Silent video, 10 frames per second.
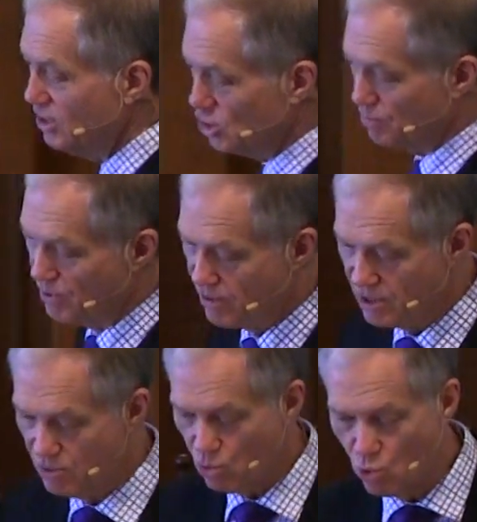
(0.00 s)

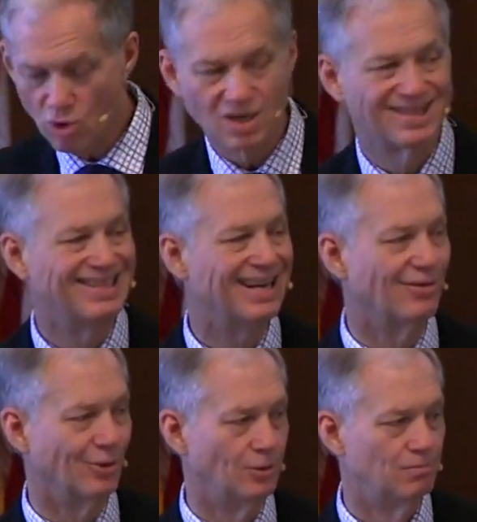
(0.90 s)
Spirit work
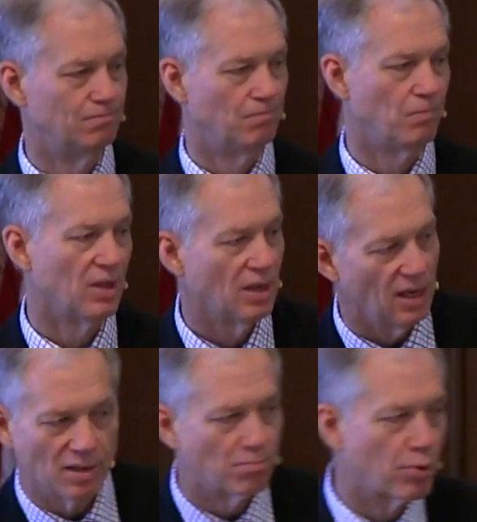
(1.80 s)
together
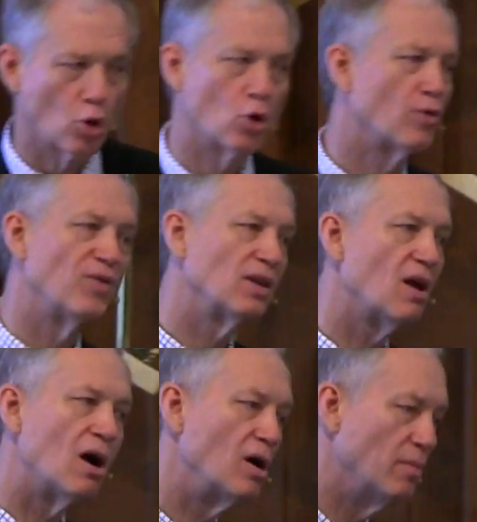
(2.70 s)
in perfect
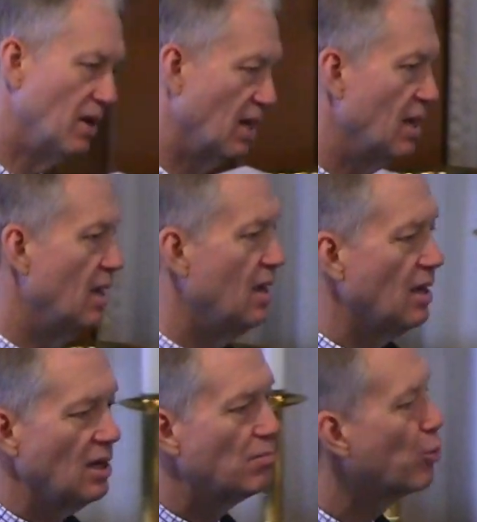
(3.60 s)
harmony,
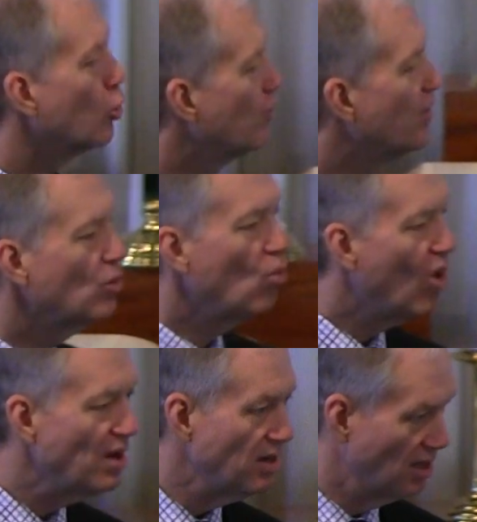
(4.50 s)
in perfect
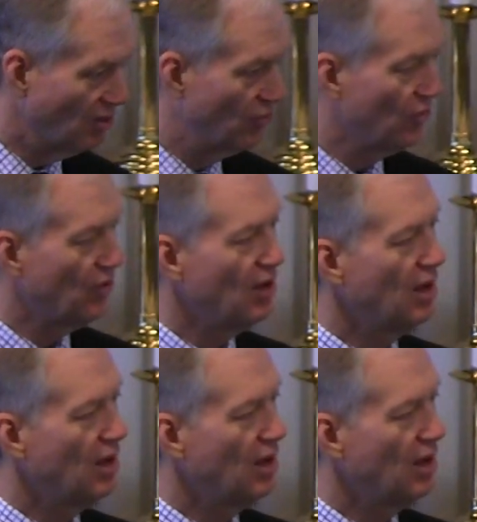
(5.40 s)
oneness,